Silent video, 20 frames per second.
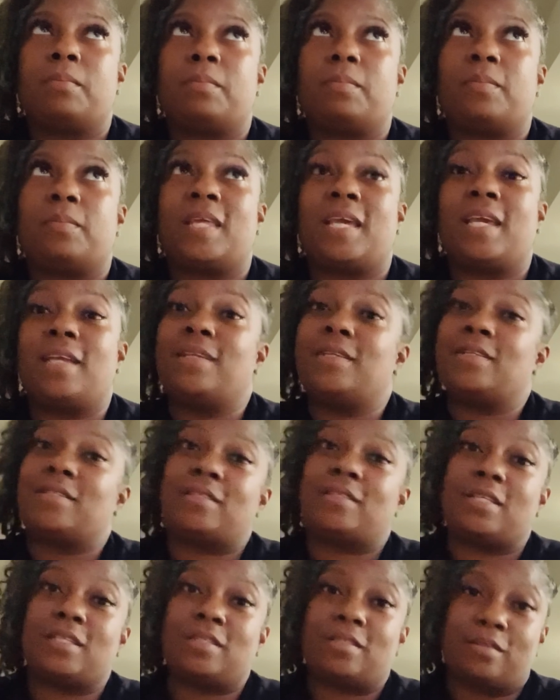getting a
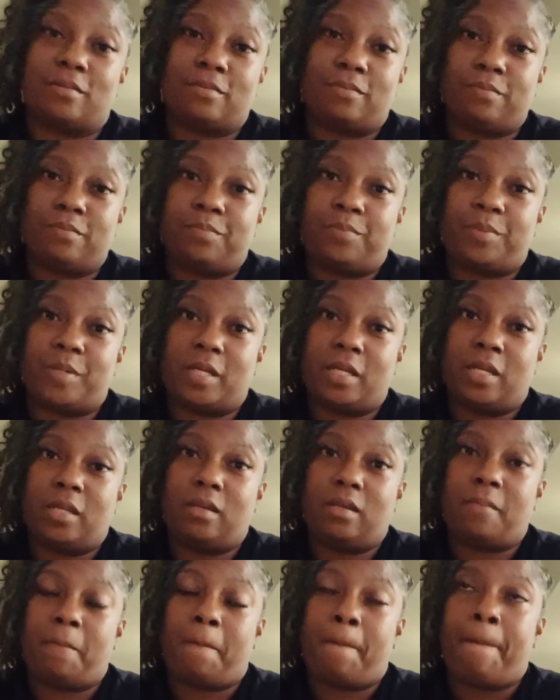system put
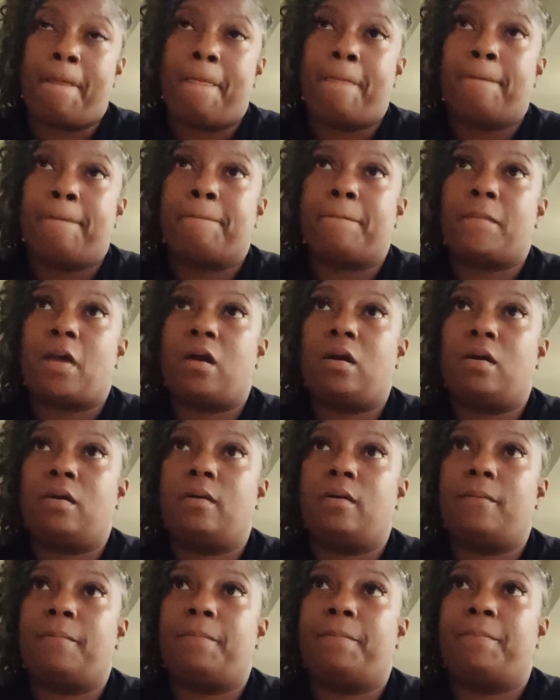in.
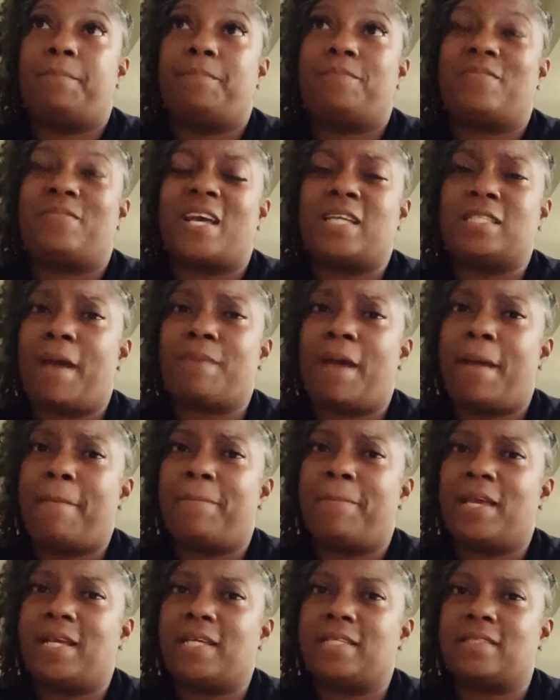That's my
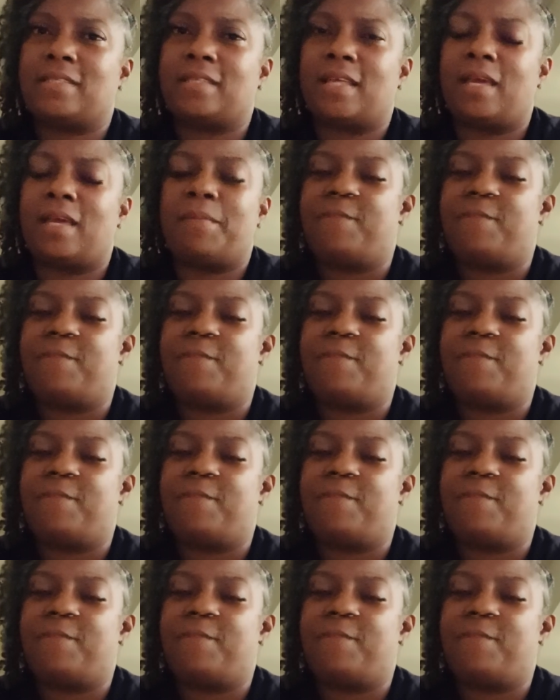biggest thing,